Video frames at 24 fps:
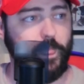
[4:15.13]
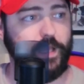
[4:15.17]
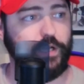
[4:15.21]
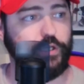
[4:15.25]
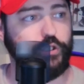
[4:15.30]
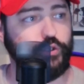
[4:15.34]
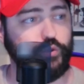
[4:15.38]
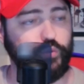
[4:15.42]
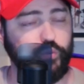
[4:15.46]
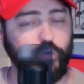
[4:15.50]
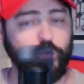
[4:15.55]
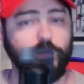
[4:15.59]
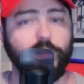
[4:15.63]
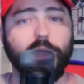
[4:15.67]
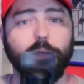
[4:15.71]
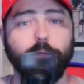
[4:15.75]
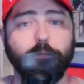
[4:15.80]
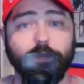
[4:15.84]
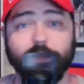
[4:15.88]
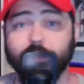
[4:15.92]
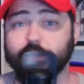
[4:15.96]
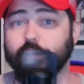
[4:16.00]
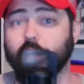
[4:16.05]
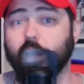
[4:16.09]
truly
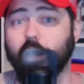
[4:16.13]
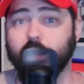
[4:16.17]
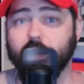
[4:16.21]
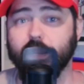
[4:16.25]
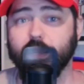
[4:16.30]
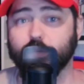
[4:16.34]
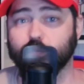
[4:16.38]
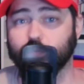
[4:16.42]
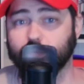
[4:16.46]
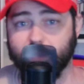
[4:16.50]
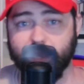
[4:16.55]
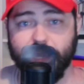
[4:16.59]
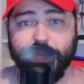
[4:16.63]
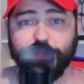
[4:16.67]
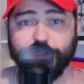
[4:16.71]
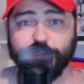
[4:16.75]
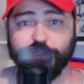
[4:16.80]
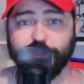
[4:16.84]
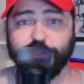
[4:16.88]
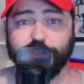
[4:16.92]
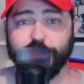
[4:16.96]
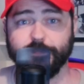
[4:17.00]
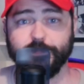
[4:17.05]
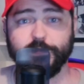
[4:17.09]
platonic
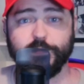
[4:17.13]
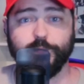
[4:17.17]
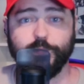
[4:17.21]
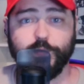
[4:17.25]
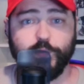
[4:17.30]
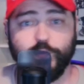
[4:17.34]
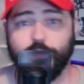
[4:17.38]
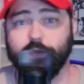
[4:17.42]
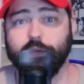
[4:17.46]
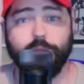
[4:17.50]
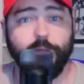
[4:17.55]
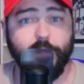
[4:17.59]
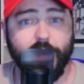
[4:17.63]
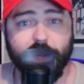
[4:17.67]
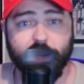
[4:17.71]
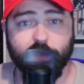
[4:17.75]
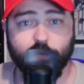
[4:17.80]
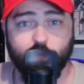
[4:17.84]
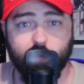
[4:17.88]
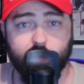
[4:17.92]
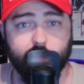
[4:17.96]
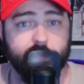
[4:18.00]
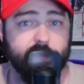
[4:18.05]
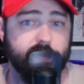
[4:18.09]
relationships between men
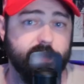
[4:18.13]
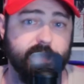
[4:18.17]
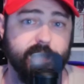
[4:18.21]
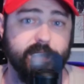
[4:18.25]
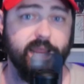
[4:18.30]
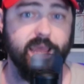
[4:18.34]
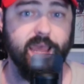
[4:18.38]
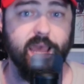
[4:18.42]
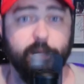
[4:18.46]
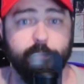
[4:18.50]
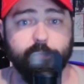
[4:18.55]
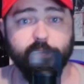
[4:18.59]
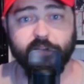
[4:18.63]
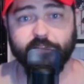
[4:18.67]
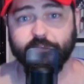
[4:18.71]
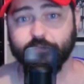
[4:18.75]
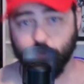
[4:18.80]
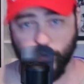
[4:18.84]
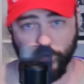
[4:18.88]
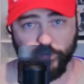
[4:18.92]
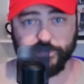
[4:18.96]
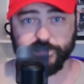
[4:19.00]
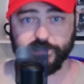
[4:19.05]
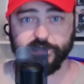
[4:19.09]
and women can happen. Of
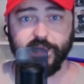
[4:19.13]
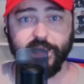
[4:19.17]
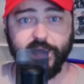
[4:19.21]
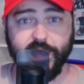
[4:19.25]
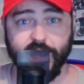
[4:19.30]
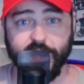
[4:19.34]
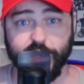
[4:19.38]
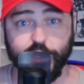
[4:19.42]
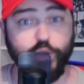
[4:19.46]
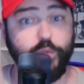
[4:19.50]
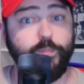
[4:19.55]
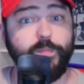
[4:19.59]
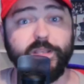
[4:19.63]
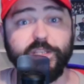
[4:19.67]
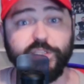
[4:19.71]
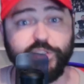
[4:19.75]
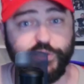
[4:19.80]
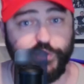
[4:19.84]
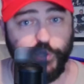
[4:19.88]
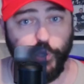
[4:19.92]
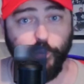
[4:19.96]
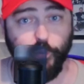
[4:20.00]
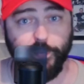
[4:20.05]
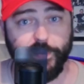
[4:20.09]
course they can. You'd be
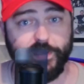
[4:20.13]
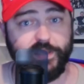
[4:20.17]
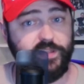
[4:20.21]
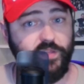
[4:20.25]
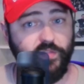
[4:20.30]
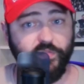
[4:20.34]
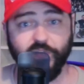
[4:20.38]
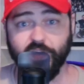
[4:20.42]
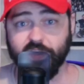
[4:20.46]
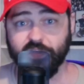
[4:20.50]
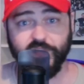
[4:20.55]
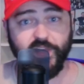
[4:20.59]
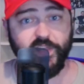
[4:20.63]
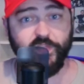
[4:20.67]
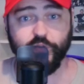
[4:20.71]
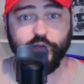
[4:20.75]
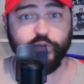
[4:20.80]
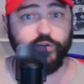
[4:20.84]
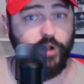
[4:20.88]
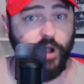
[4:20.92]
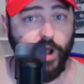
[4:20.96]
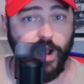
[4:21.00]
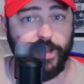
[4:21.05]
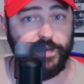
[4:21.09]
stupid to think that they're
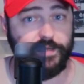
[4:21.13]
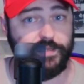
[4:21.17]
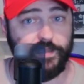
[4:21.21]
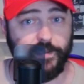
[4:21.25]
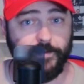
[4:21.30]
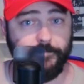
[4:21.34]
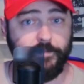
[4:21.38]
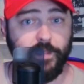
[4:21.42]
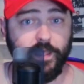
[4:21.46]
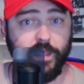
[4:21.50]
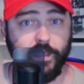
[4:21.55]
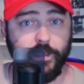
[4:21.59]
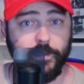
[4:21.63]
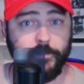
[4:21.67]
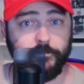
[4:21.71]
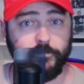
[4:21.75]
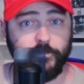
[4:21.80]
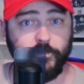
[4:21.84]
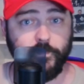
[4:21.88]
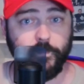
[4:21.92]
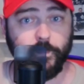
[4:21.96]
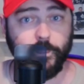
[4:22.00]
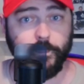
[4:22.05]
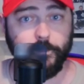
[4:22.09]
not.
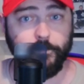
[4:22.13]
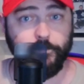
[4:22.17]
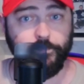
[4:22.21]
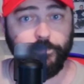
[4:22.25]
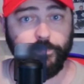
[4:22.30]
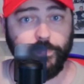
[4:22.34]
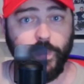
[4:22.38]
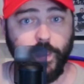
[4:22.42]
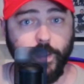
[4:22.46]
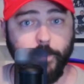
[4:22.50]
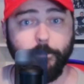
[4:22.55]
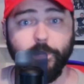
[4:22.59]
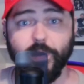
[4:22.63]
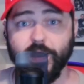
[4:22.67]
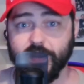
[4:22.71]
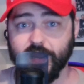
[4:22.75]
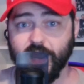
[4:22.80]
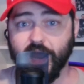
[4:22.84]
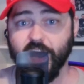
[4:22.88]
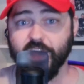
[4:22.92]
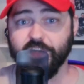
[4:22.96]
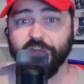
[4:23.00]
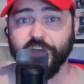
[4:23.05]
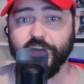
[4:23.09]
But
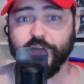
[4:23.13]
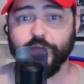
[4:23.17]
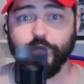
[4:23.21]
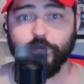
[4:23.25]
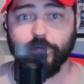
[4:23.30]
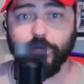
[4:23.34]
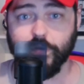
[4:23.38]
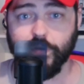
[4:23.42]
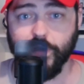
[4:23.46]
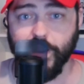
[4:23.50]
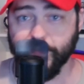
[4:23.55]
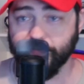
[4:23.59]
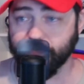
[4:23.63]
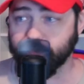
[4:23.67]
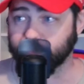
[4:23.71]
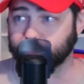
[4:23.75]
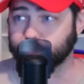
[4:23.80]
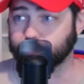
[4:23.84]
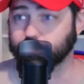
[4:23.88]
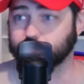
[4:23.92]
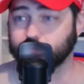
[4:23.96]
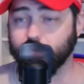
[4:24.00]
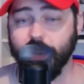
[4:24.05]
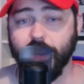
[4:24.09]
I think they're
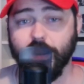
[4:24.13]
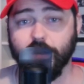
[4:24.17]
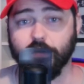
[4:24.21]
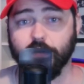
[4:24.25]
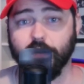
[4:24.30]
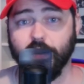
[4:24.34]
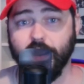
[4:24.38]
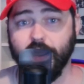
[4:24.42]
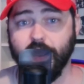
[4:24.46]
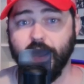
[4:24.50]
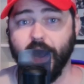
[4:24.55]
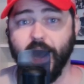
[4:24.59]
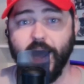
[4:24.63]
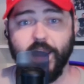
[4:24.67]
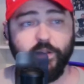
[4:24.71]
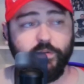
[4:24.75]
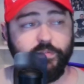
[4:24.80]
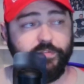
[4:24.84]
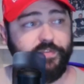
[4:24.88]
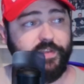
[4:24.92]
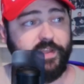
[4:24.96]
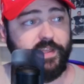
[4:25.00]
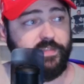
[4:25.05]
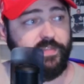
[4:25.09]
rare. I
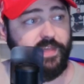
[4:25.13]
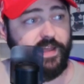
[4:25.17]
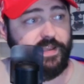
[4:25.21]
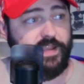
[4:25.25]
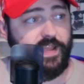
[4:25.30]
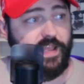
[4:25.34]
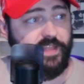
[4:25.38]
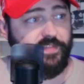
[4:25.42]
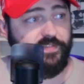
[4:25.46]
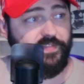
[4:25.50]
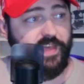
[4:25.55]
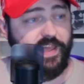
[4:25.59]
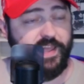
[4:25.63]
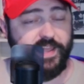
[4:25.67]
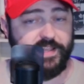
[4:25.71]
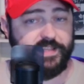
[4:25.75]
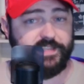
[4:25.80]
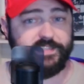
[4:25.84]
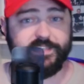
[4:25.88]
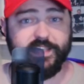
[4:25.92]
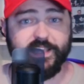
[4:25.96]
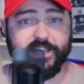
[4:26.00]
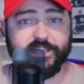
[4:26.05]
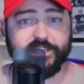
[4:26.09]
don't think that they
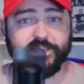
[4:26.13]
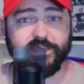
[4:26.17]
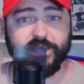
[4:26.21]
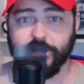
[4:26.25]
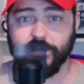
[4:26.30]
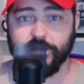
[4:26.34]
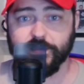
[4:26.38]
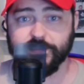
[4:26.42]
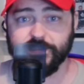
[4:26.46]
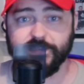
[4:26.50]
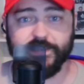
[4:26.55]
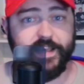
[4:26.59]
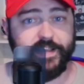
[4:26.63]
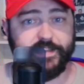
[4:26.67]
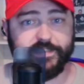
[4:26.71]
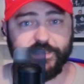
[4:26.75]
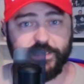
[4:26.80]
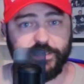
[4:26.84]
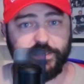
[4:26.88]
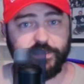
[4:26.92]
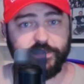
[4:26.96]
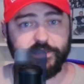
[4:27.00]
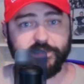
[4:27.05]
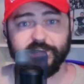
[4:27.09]
exist.
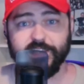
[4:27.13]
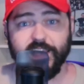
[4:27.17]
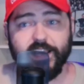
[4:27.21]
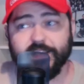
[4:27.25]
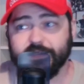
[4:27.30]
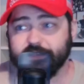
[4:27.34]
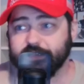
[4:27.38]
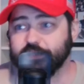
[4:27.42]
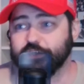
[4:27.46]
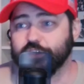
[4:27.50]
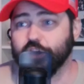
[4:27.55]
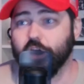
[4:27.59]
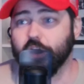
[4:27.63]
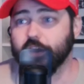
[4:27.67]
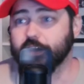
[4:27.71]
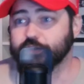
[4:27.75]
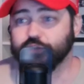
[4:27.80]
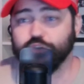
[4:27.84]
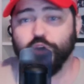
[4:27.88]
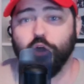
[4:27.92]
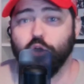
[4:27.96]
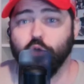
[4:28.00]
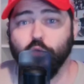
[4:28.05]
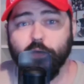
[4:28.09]
Sexy talk
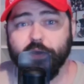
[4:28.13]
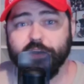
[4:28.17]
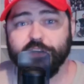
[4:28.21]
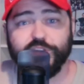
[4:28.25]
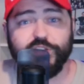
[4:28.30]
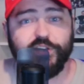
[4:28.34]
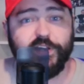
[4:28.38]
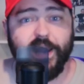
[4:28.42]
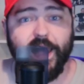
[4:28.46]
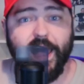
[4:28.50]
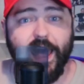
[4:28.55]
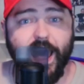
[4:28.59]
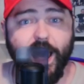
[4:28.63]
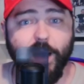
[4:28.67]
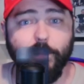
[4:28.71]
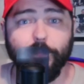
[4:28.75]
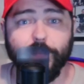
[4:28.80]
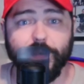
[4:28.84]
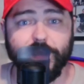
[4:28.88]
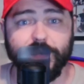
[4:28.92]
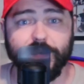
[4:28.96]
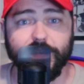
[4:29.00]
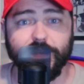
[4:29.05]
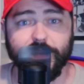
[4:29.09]
is always going to
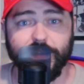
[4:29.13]
happen,